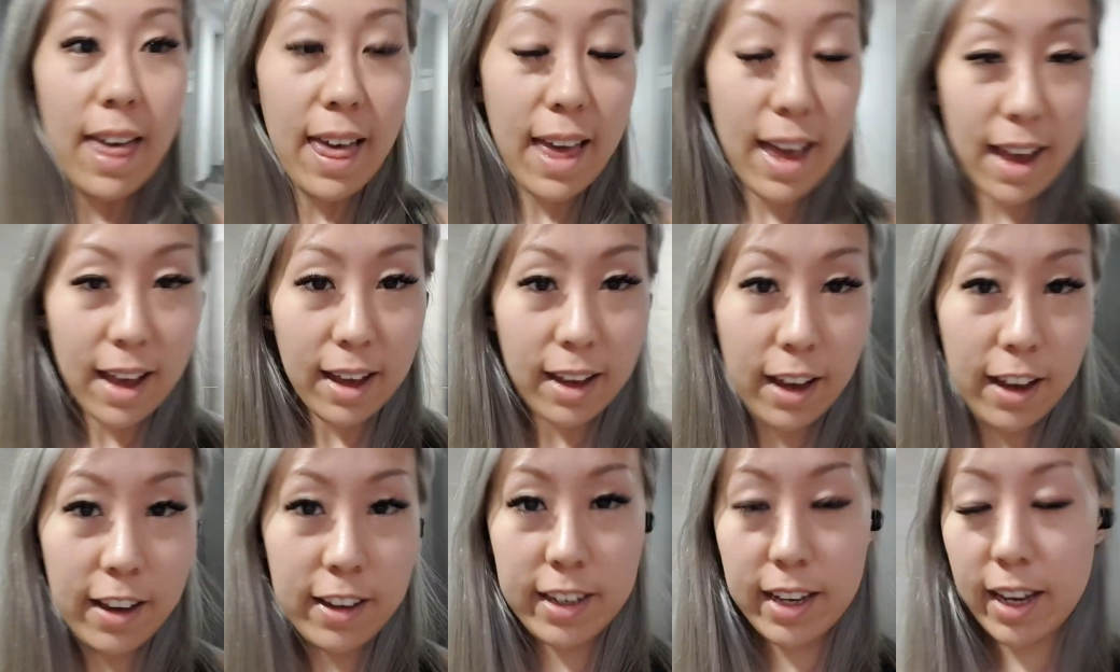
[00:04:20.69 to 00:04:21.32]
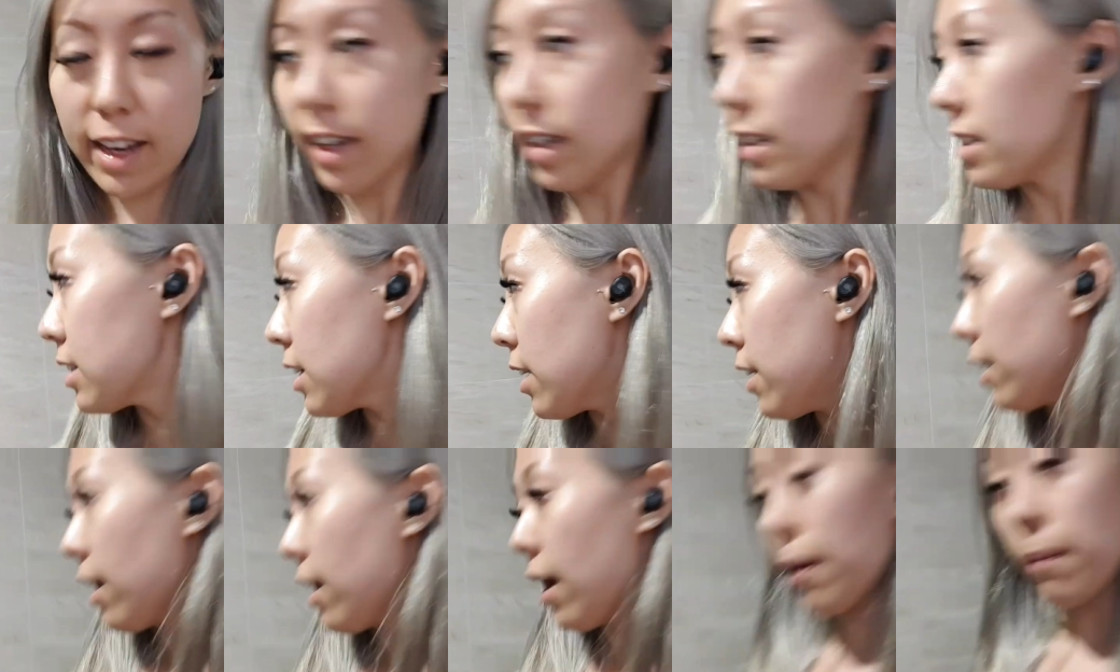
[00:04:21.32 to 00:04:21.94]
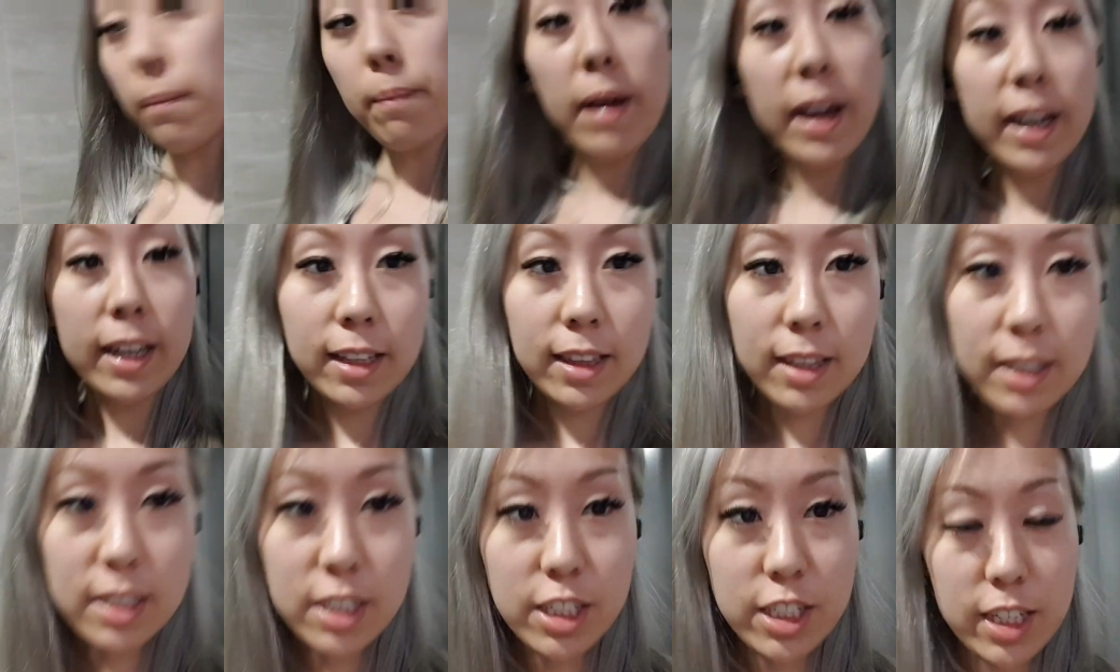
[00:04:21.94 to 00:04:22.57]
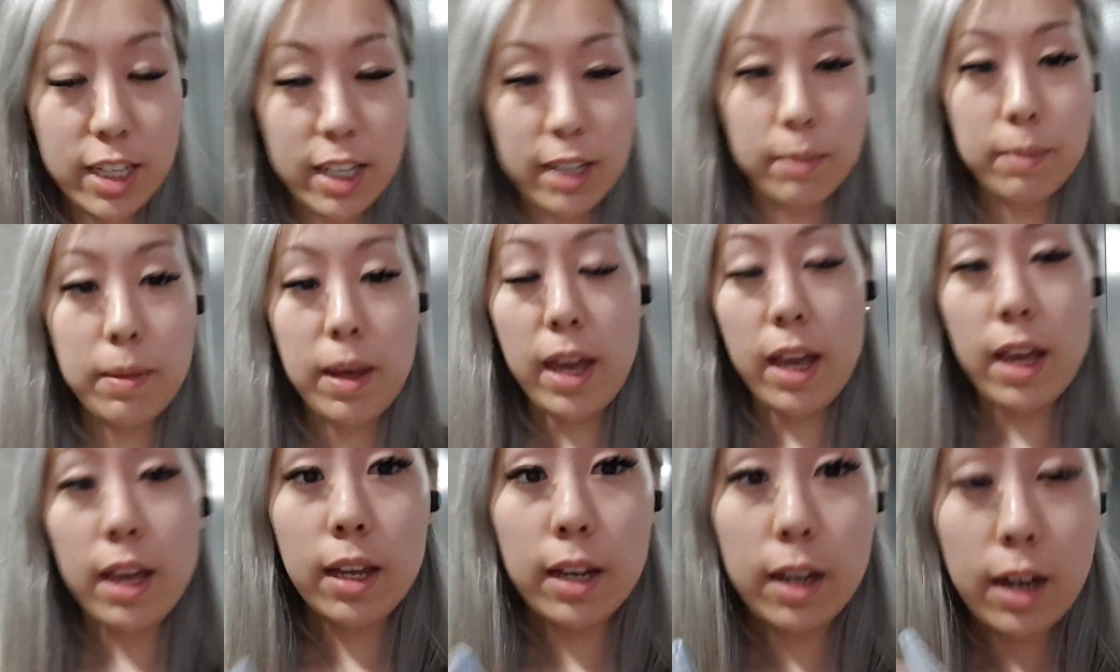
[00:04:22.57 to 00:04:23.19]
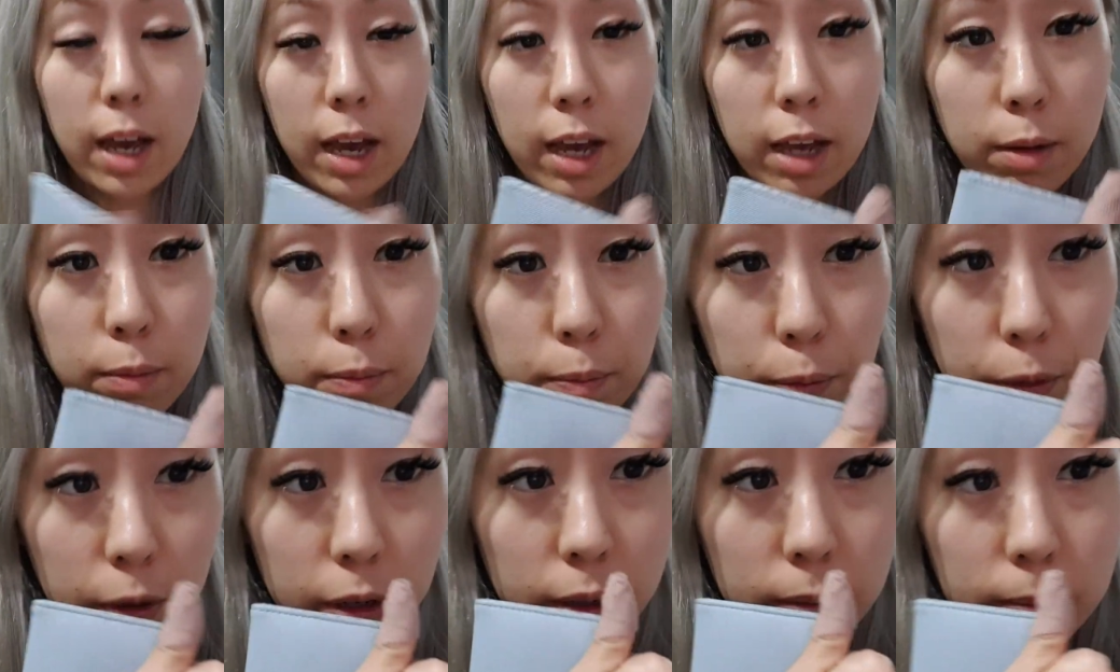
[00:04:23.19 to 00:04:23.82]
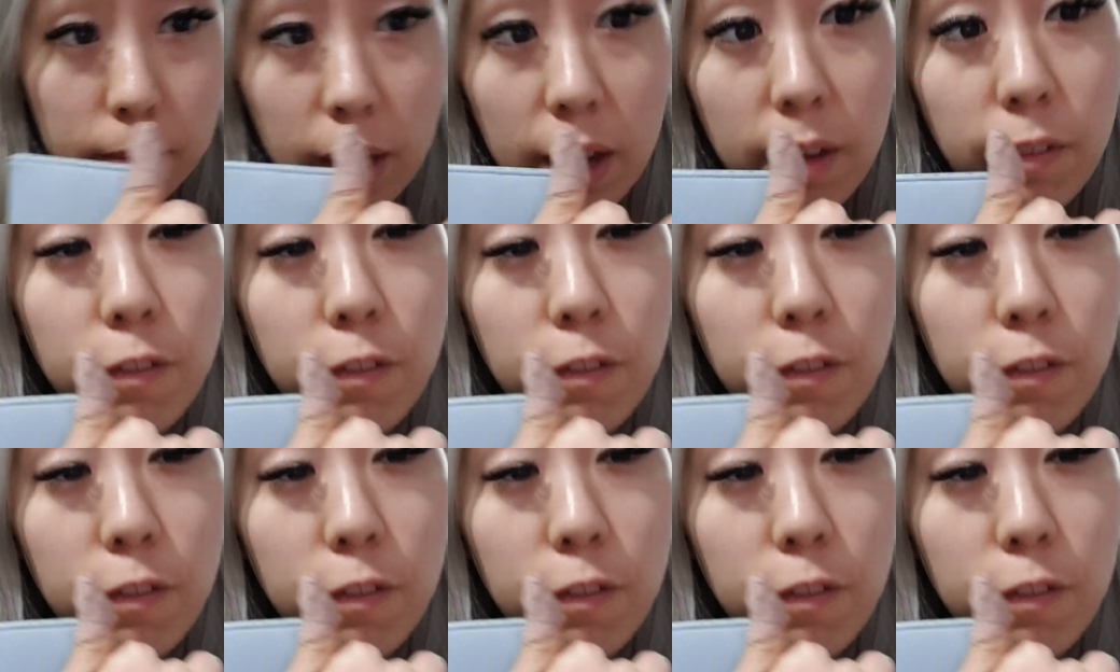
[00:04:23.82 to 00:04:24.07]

Okay, so I'm back at the gym and I broke my